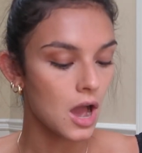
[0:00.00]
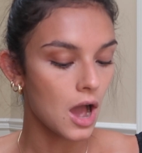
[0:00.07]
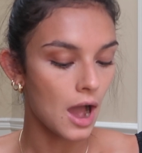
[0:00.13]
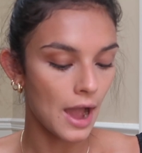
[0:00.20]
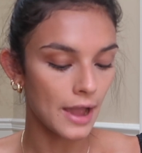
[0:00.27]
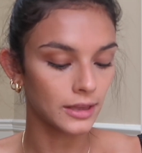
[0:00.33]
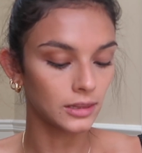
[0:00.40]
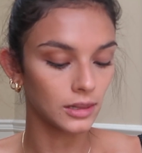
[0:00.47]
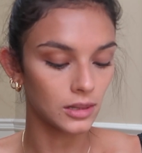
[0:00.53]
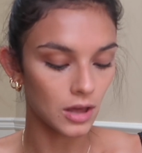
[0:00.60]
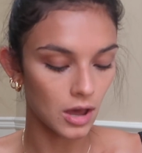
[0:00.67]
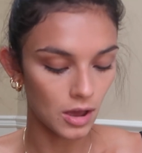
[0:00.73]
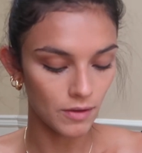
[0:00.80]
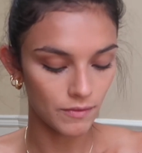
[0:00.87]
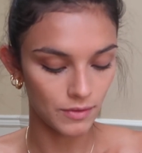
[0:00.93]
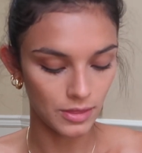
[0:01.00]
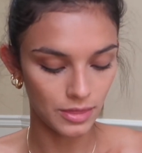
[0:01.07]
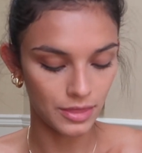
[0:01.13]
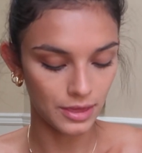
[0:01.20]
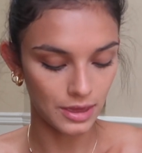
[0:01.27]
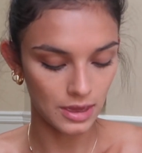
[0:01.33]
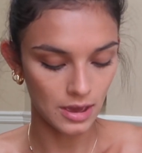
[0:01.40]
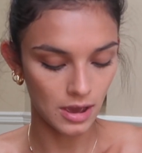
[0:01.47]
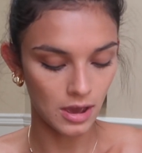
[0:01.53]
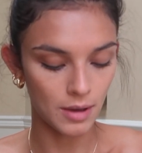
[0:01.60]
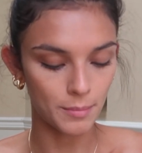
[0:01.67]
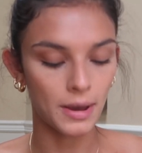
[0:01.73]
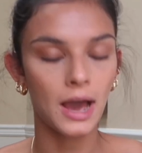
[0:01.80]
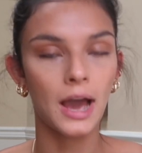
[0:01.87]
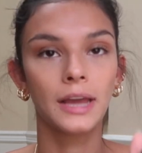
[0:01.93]
I love the
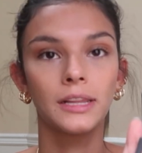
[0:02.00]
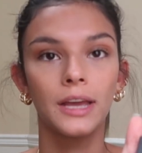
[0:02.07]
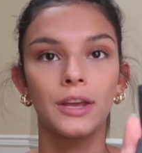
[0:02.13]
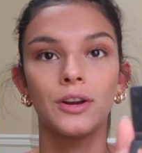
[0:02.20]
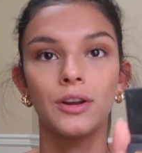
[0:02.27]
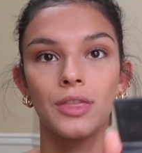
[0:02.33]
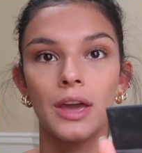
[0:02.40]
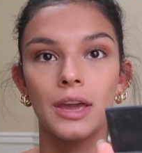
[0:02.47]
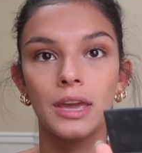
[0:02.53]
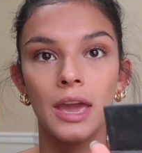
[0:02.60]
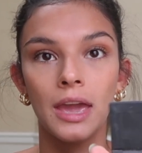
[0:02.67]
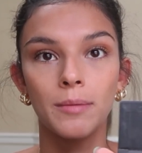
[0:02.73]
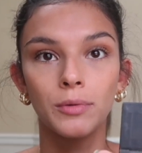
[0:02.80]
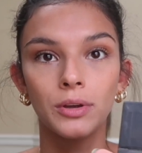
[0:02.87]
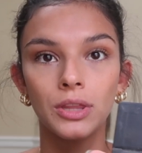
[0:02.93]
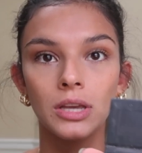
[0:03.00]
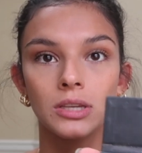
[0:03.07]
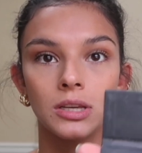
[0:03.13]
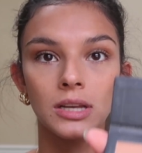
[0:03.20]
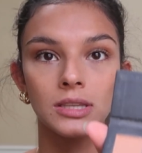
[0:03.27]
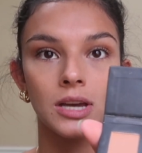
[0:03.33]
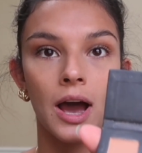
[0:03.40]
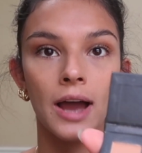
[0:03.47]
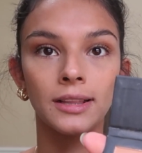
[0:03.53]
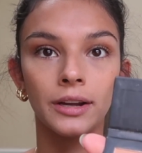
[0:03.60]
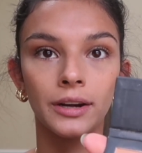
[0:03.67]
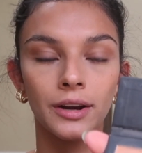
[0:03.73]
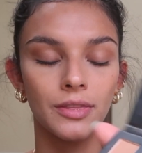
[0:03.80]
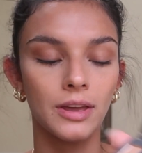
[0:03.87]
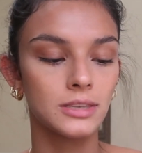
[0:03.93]
highlighter that came with this. So that's a
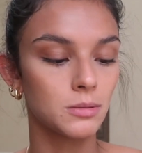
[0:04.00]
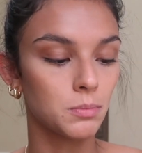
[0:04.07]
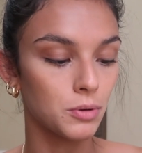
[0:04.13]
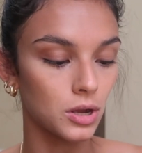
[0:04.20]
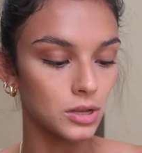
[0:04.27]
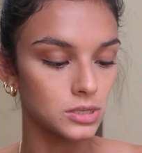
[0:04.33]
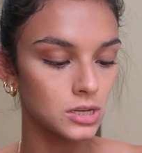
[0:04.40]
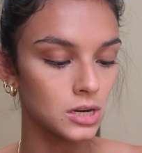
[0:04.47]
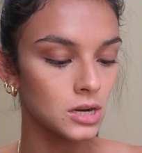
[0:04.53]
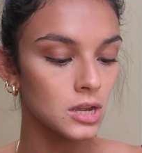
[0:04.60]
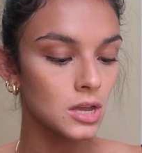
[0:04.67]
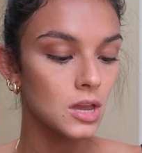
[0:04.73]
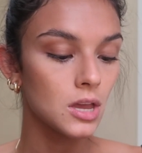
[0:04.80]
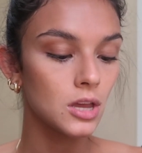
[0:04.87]
highlighter and that's a bronzer.